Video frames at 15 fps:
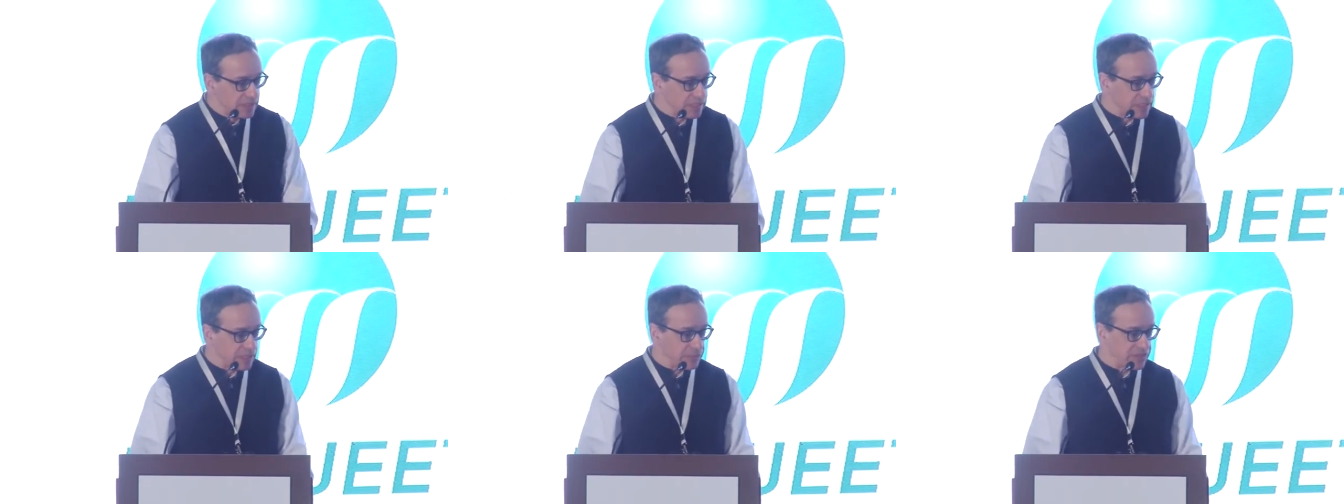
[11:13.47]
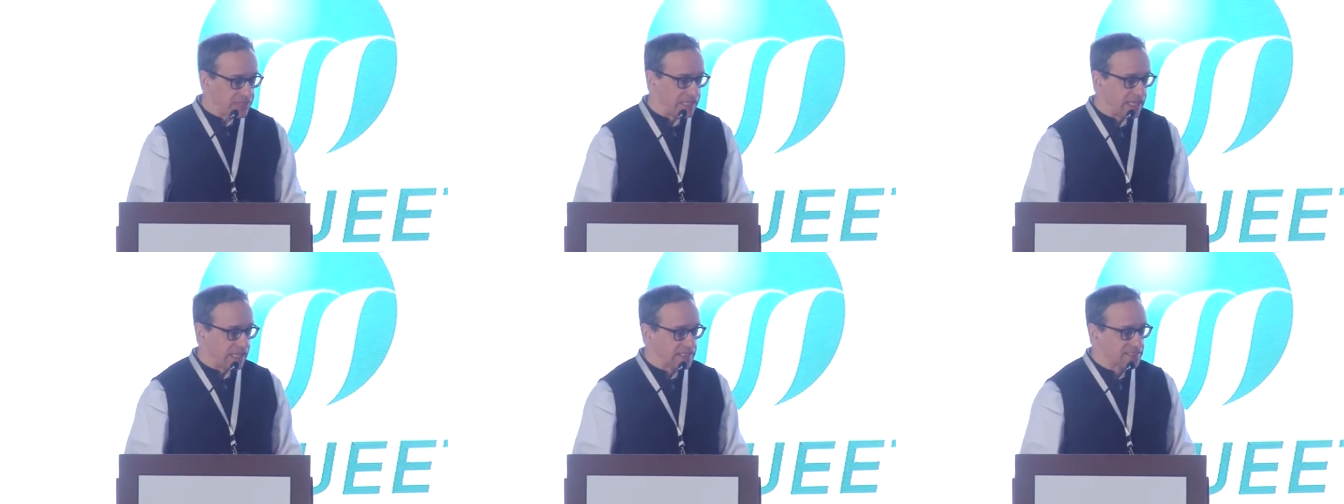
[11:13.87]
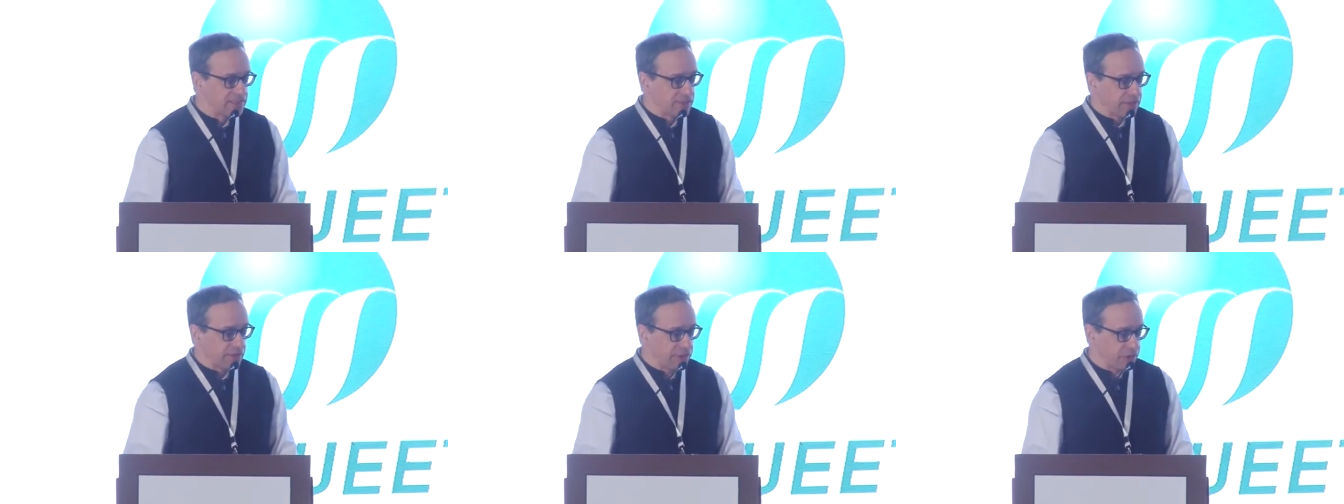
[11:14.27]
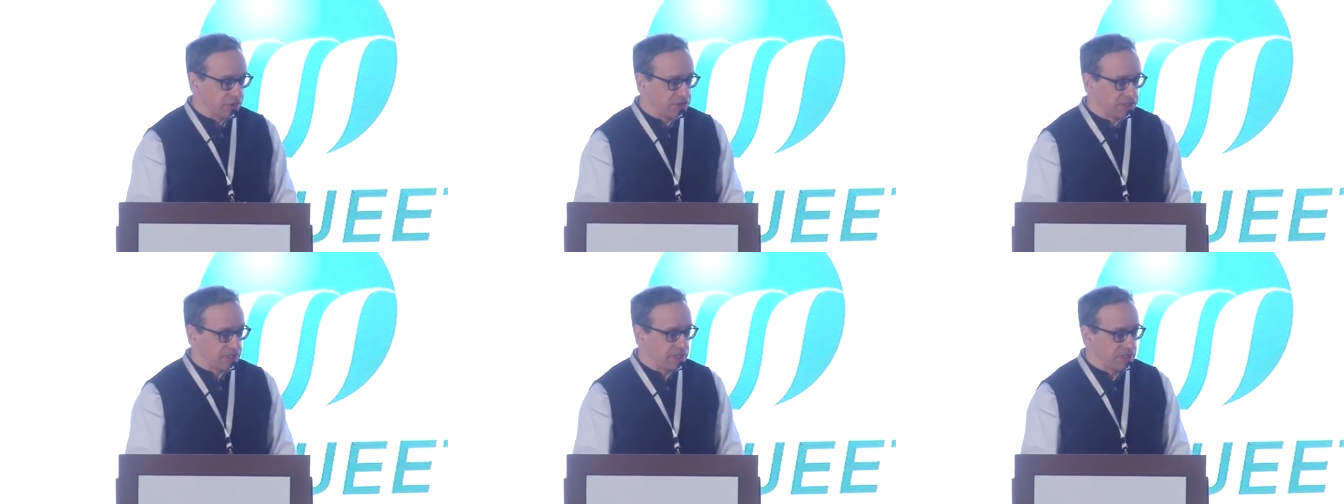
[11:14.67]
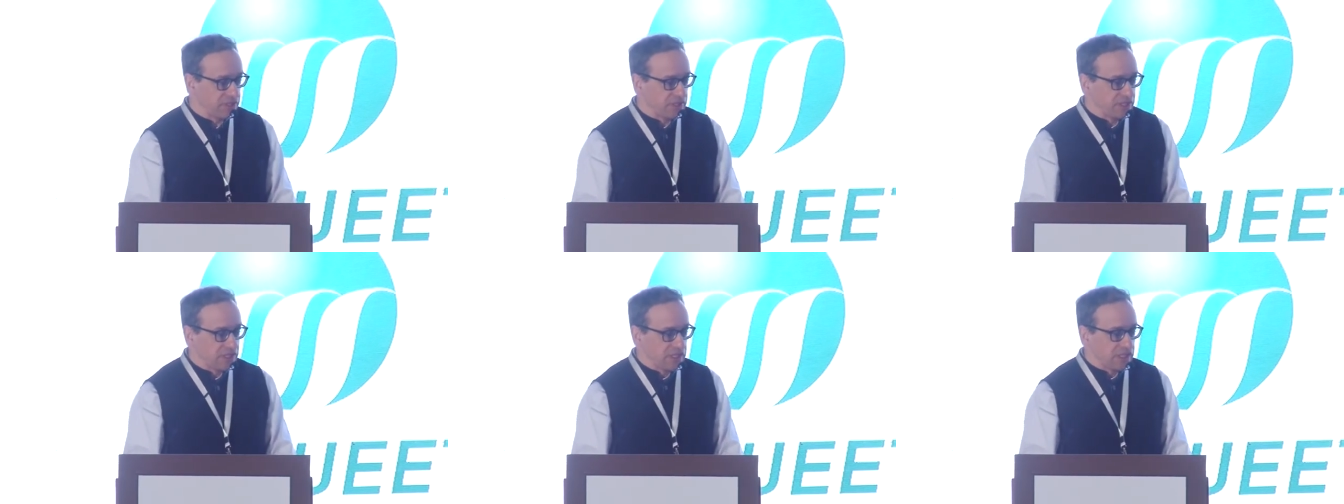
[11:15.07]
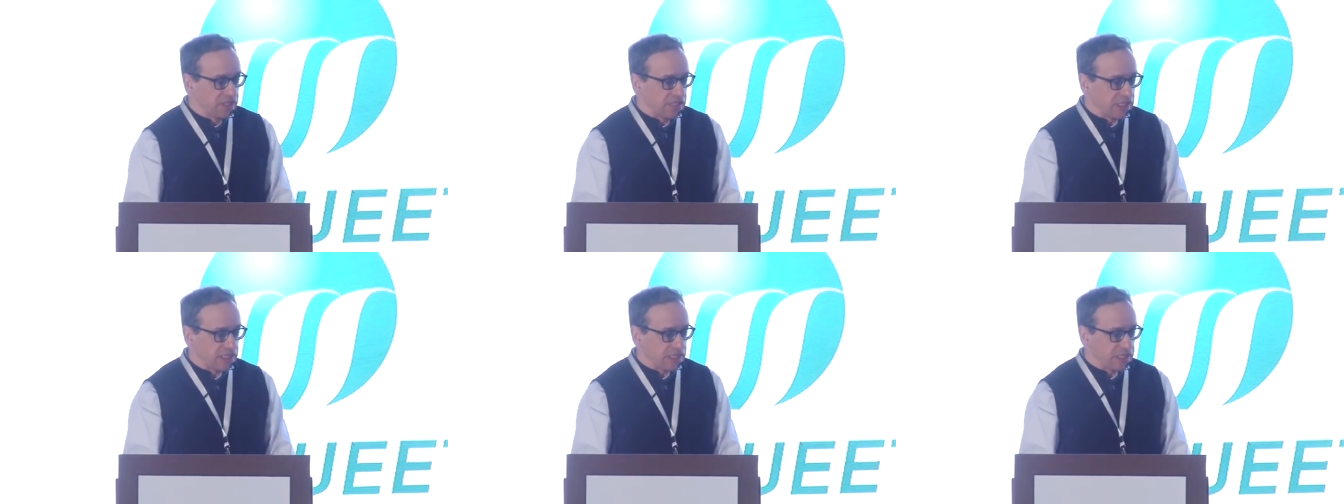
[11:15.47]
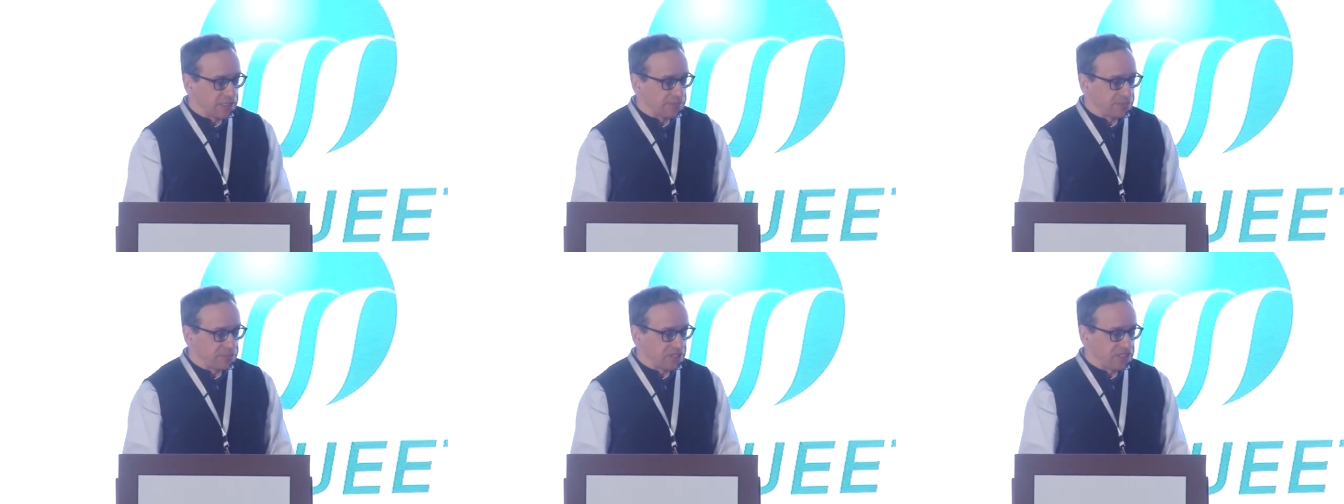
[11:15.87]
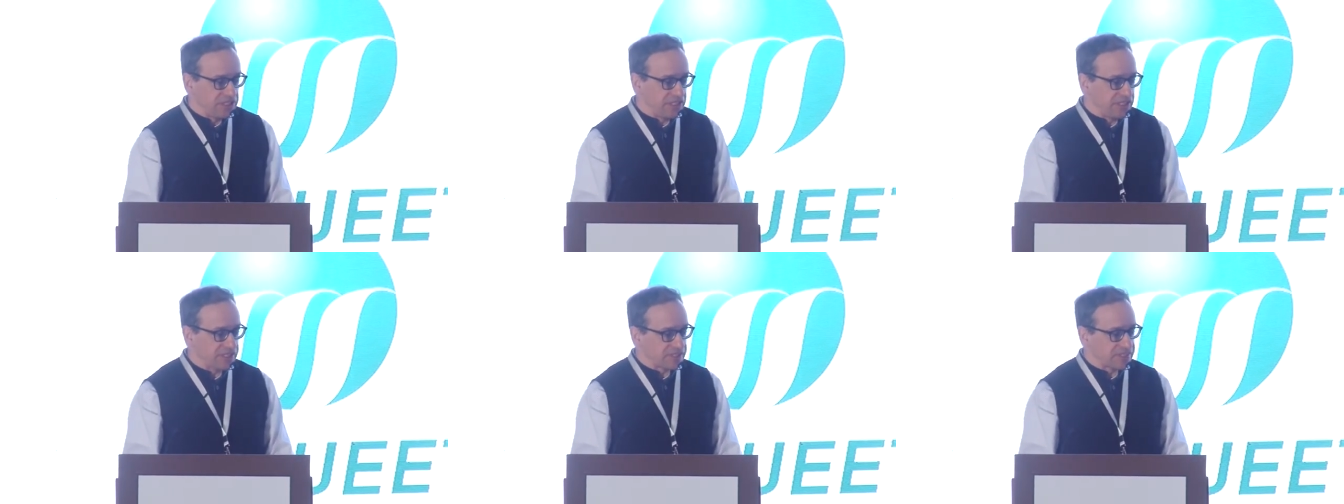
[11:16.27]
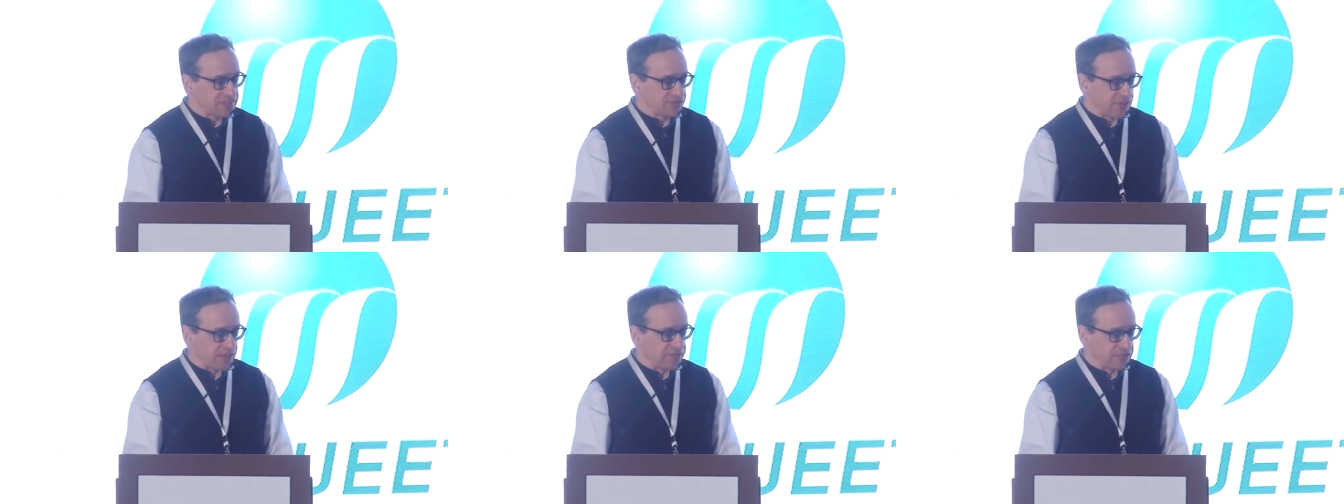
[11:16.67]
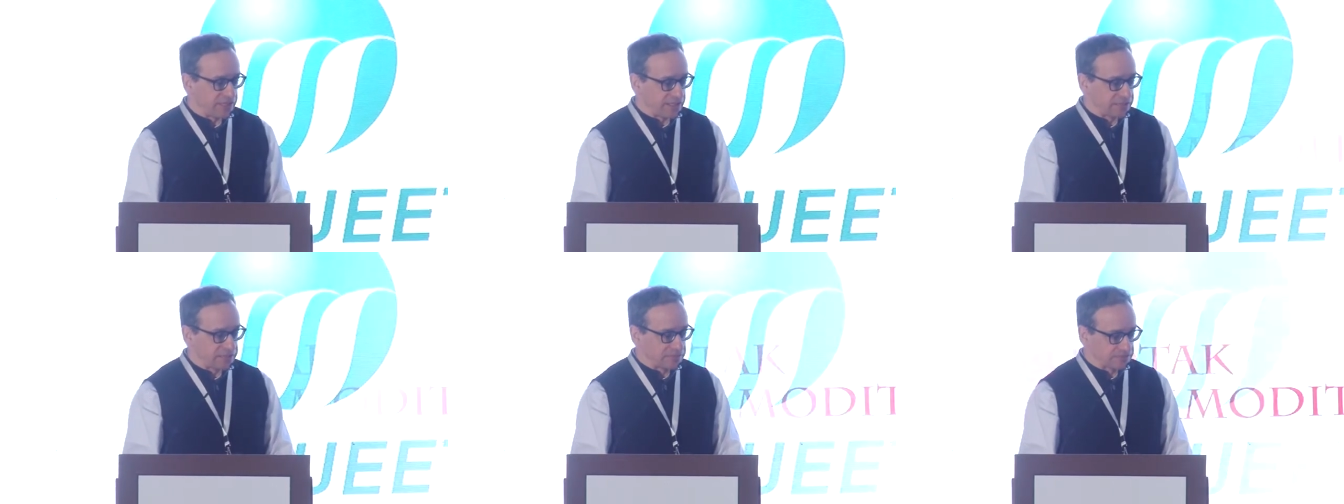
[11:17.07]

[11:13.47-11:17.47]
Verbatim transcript: um, the last uh, 30 um, years, roughly.